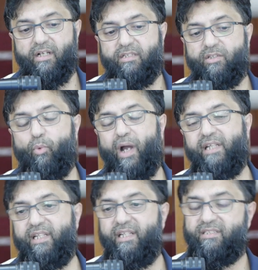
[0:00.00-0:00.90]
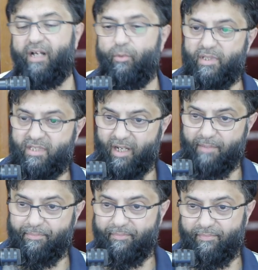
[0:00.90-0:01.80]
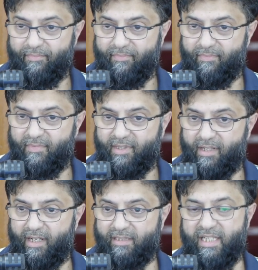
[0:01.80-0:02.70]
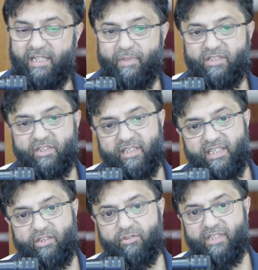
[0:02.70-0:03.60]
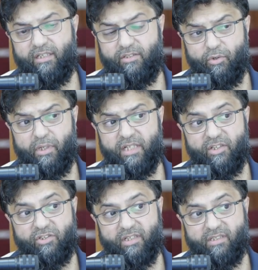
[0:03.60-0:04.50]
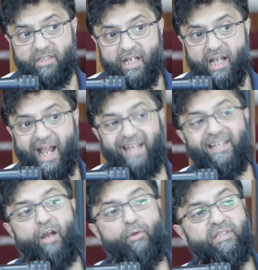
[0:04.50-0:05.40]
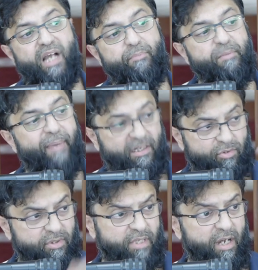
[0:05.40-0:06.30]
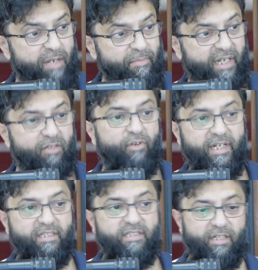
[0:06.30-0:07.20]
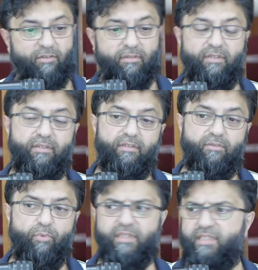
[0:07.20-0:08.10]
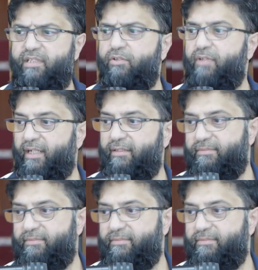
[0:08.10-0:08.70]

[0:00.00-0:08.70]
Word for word: So why did he start with time? And then he mentioned these condi two conditions, and now he's coming back to time in great detail. Why did he do that?